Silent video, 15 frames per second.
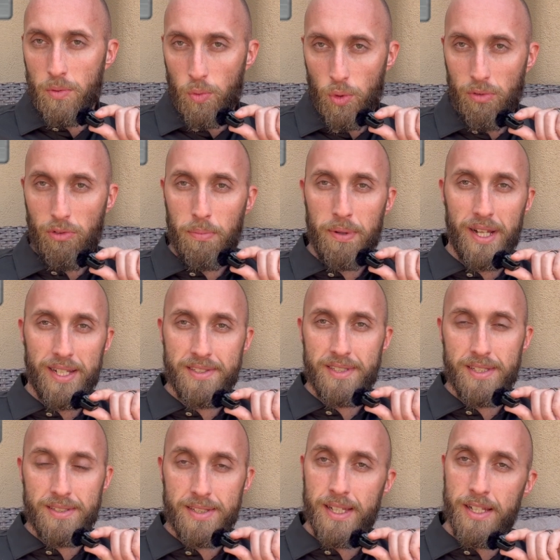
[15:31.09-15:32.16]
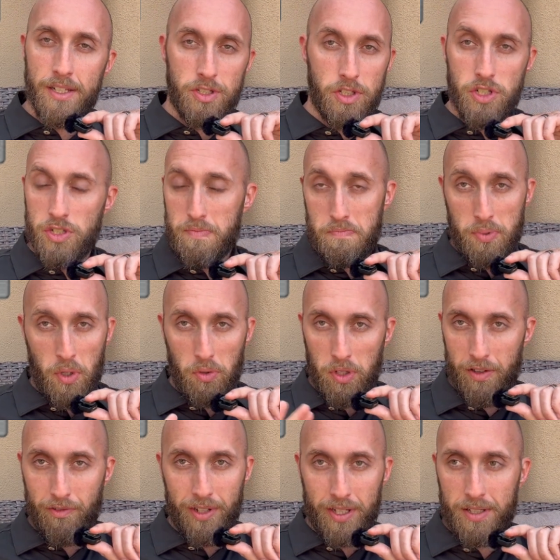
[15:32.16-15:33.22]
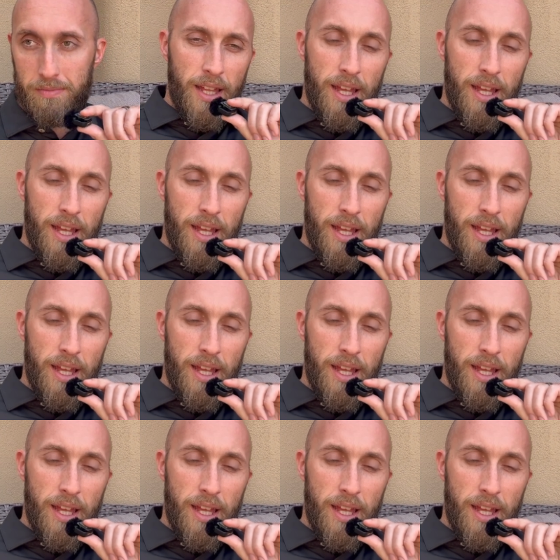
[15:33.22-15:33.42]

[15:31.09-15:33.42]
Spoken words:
Wolf appliances. It is just prolific.